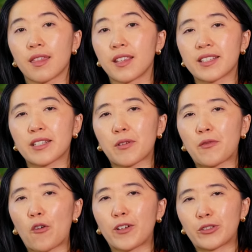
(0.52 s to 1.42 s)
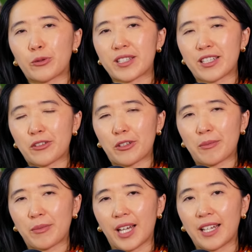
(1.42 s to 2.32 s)
This is Revolving Door
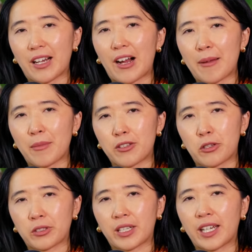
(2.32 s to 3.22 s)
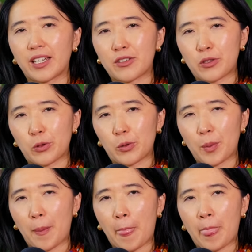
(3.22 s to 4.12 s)
Syndrome, and I'm Dr. Nina Su.
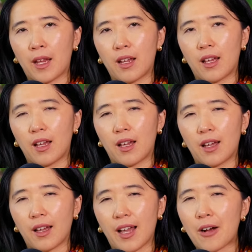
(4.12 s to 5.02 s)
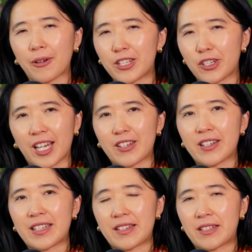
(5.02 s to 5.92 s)
Our
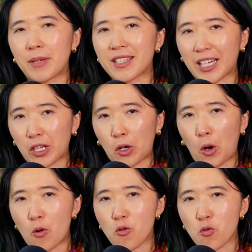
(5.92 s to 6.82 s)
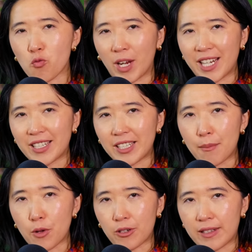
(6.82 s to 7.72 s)
education system is in a code red
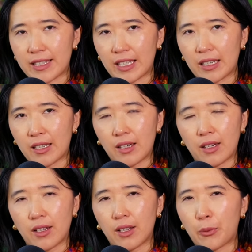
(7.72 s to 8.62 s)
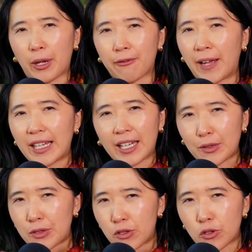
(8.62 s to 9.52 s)
emergency. We are failing
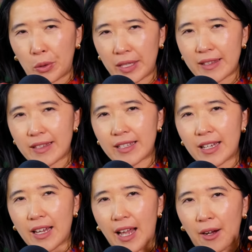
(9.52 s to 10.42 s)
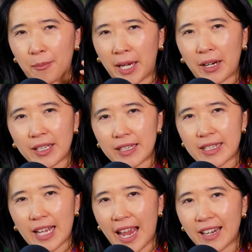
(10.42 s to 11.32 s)
our students, our
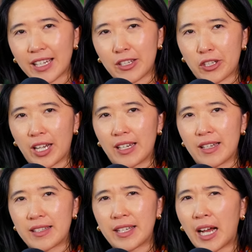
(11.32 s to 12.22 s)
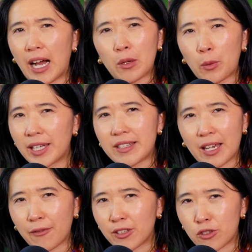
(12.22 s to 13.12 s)
parents, and educators, yet are unwilling to
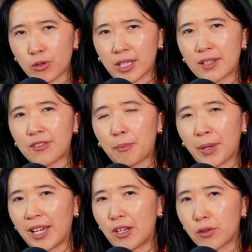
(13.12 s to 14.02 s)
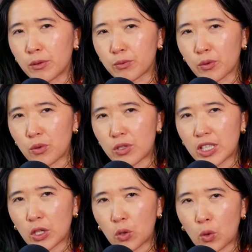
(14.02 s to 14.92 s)
have constructive debate on the root
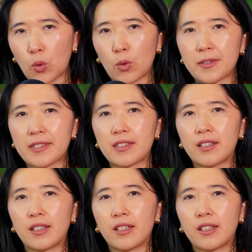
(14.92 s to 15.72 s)
cause.